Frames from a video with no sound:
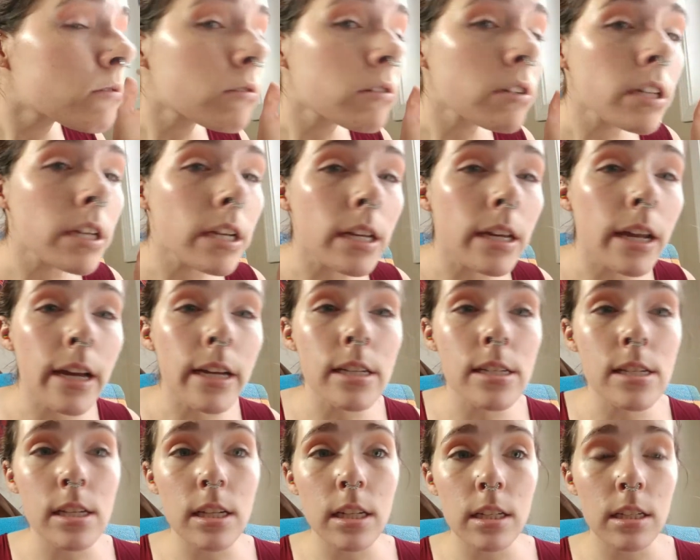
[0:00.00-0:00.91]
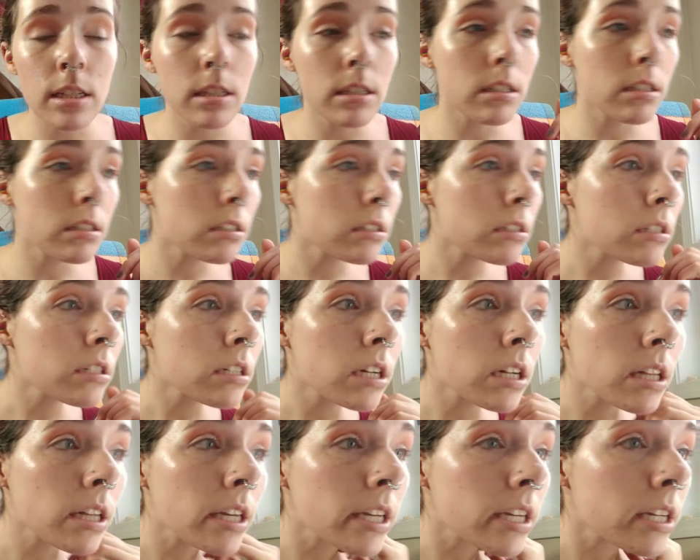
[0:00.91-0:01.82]
Really nice and
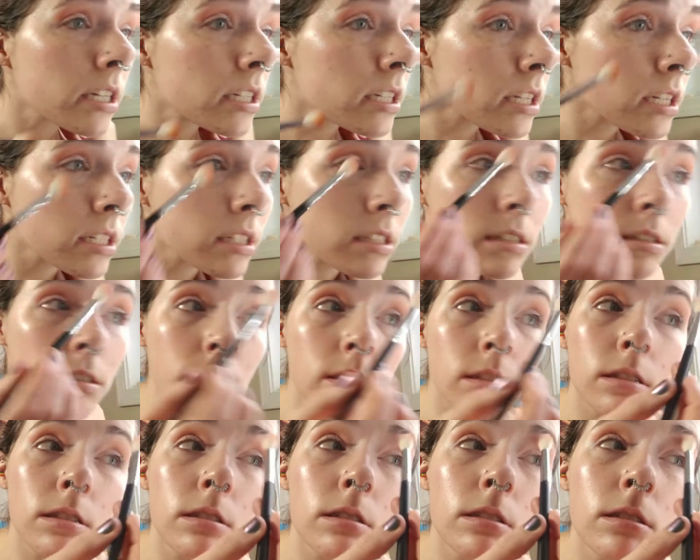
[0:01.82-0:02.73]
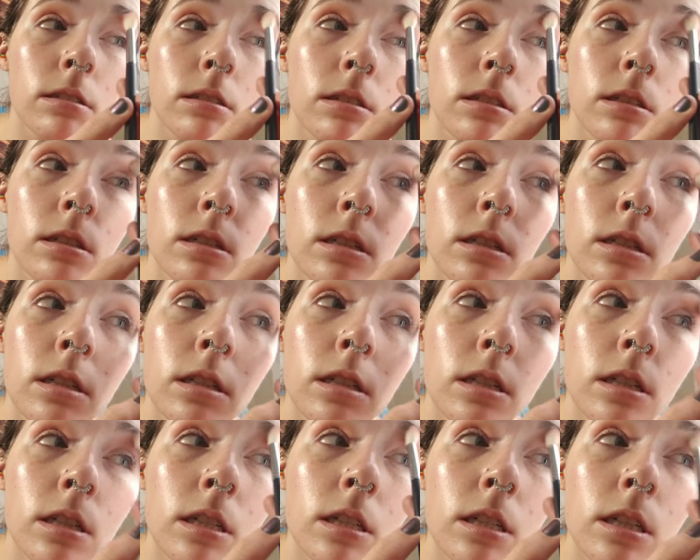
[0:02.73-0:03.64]
clean and
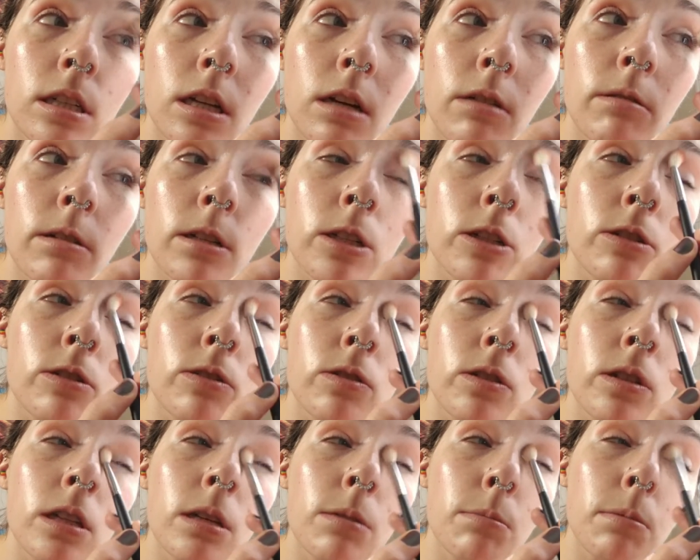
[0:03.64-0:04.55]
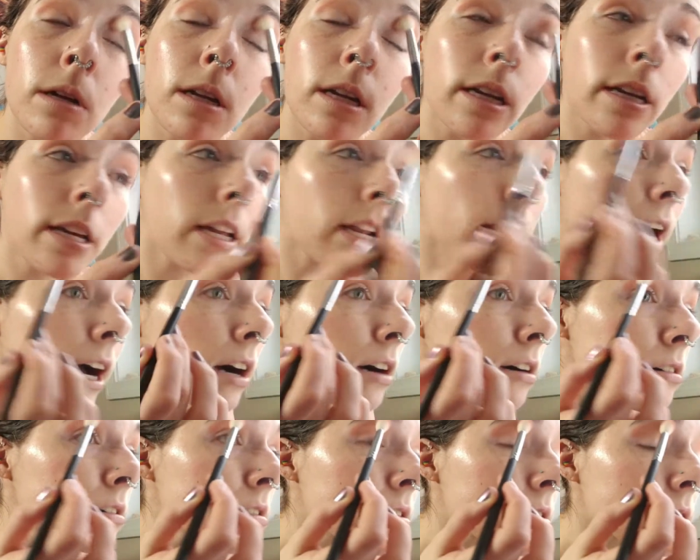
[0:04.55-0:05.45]
no issues really blending it
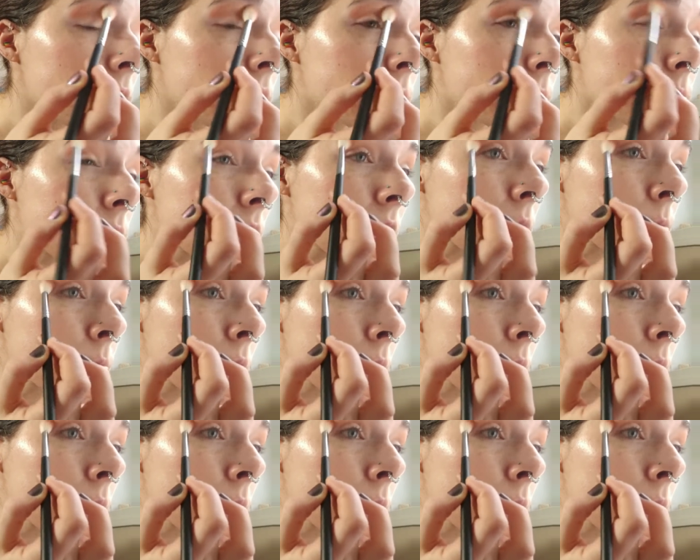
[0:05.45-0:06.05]
out. Pretty